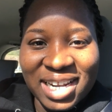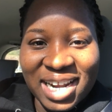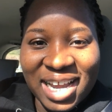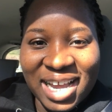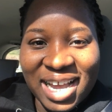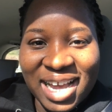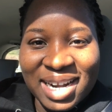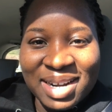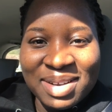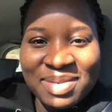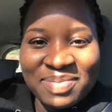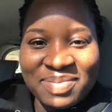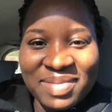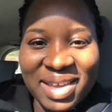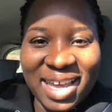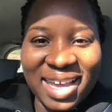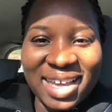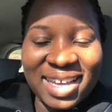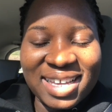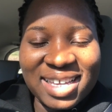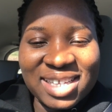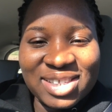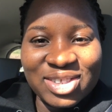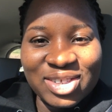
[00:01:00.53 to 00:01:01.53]
I gotta
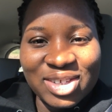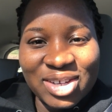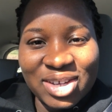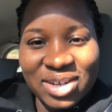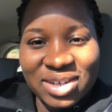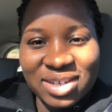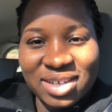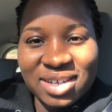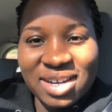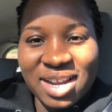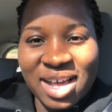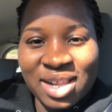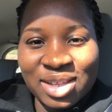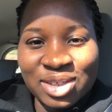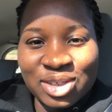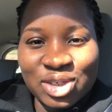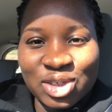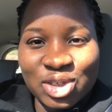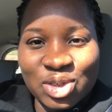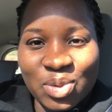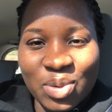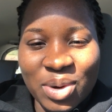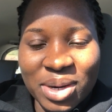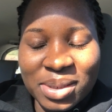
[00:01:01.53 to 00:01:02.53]
make is to go to the dollar
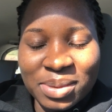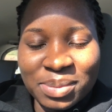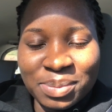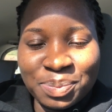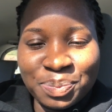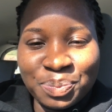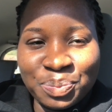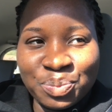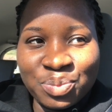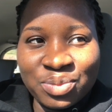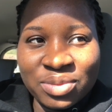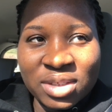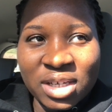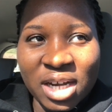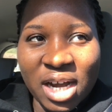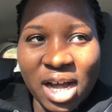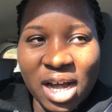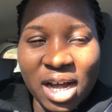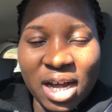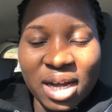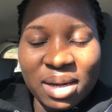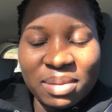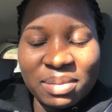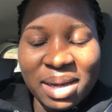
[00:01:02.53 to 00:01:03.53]
store.
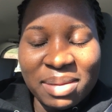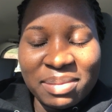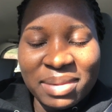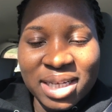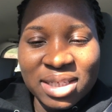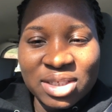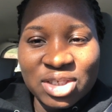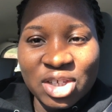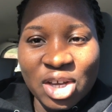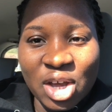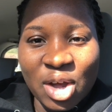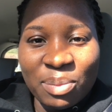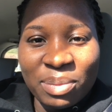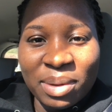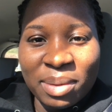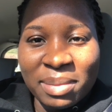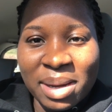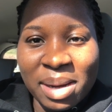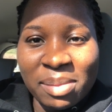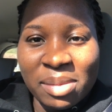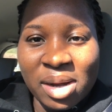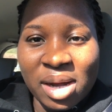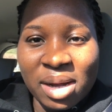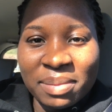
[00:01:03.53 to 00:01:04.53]
I'm actually helping
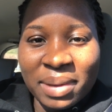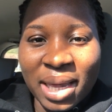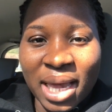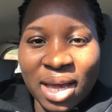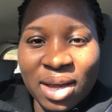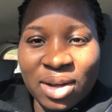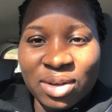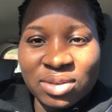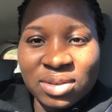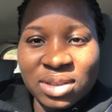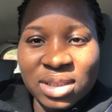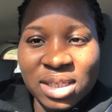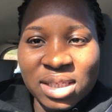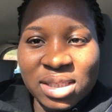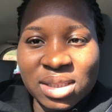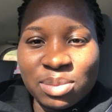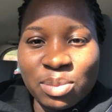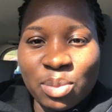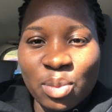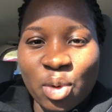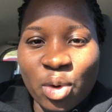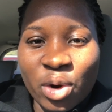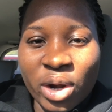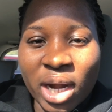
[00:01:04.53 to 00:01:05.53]
my mom out this
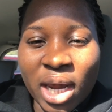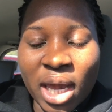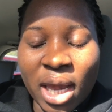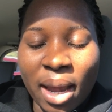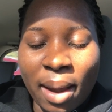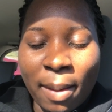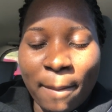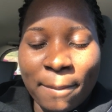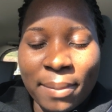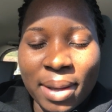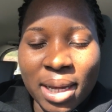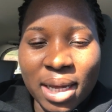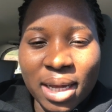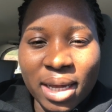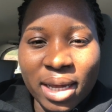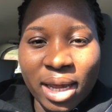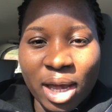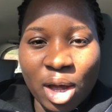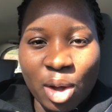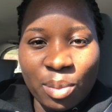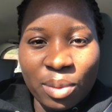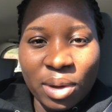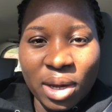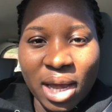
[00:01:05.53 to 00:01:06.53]
morning by
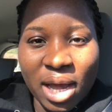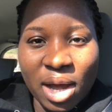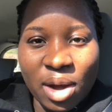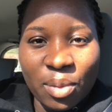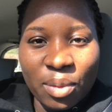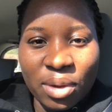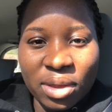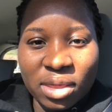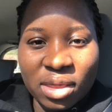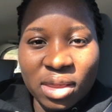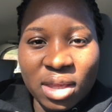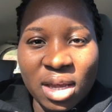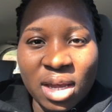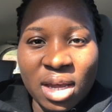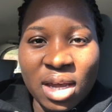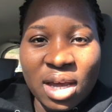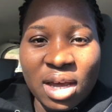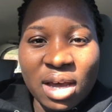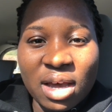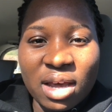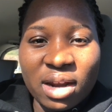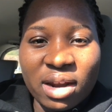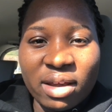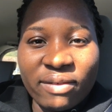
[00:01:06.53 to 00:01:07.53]
helping out with
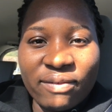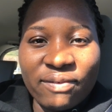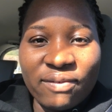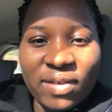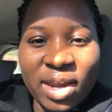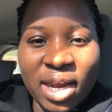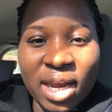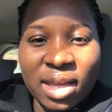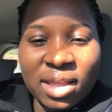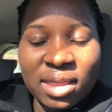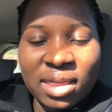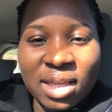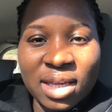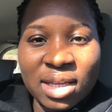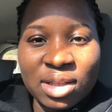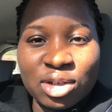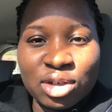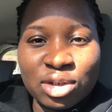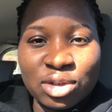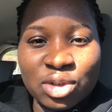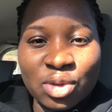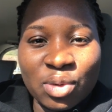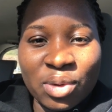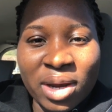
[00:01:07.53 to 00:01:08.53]
an event that
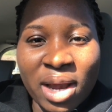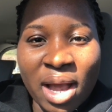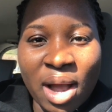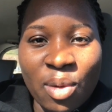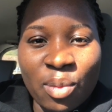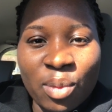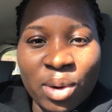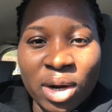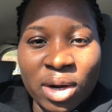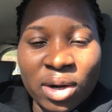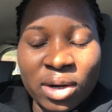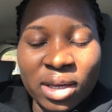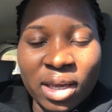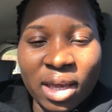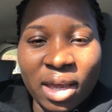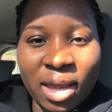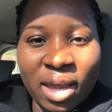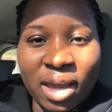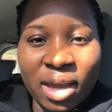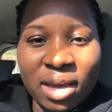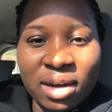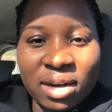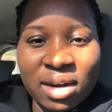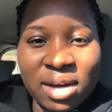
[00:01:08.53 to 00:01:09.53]
they're doing at work,
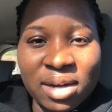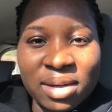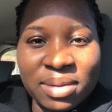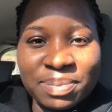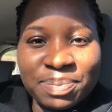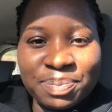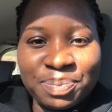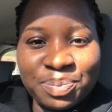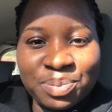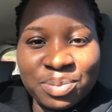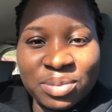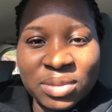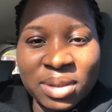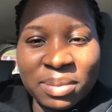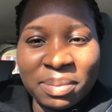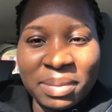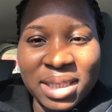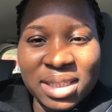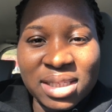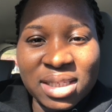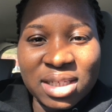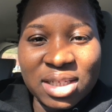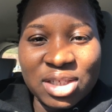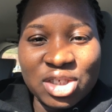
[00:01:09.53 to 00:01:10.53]
and
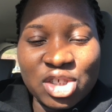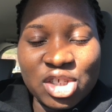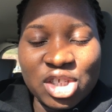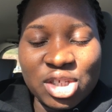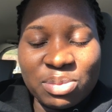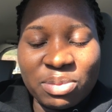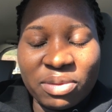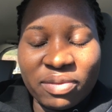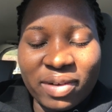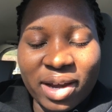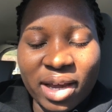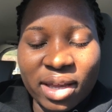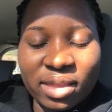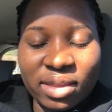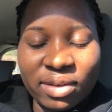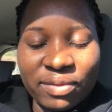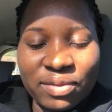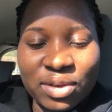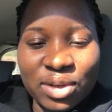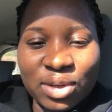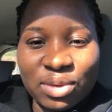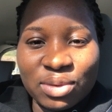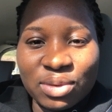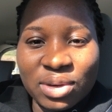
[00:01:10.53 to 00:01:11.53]
basically she's providing the
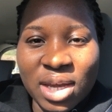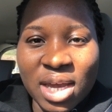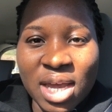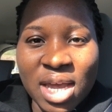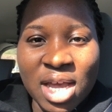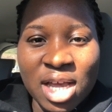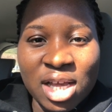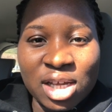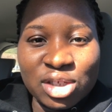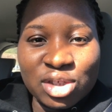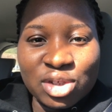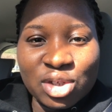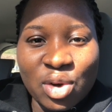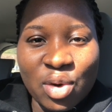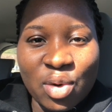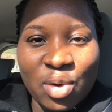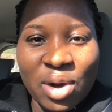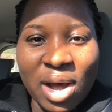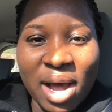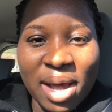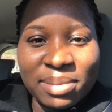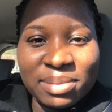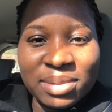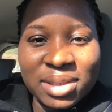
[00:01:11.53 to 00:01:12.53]
food.
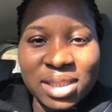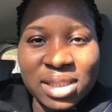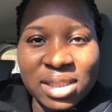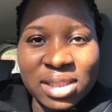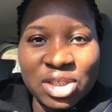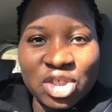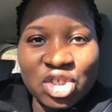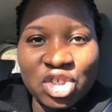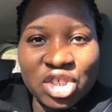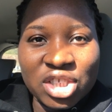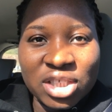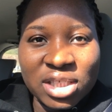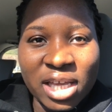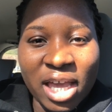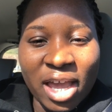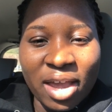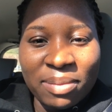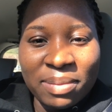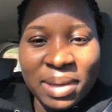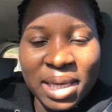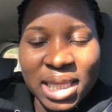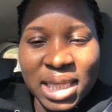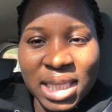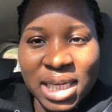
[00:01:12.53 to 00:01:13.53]
So she just
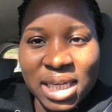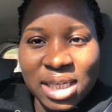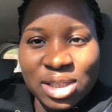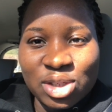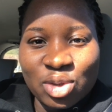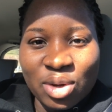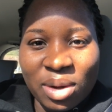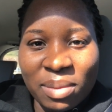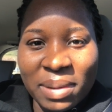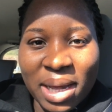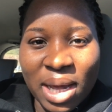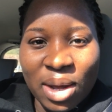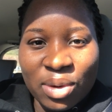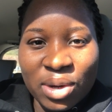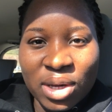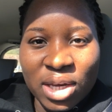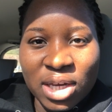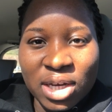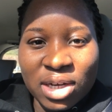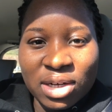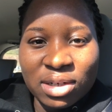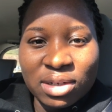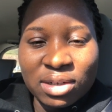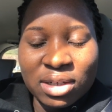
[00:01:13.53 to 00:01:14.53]
gave me a list, so I'm out
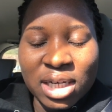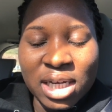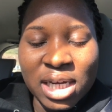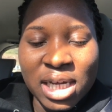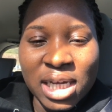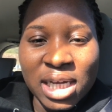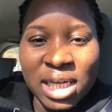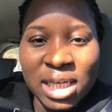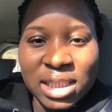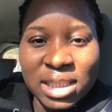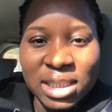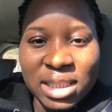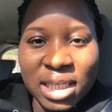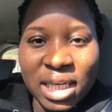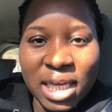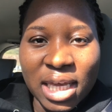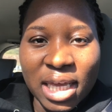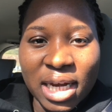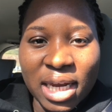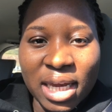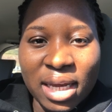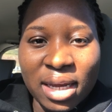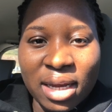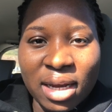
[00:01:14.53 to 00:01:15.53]
here to
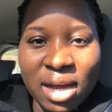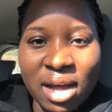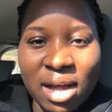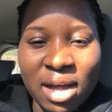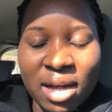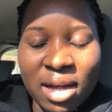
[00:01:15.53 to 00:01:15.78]
get it.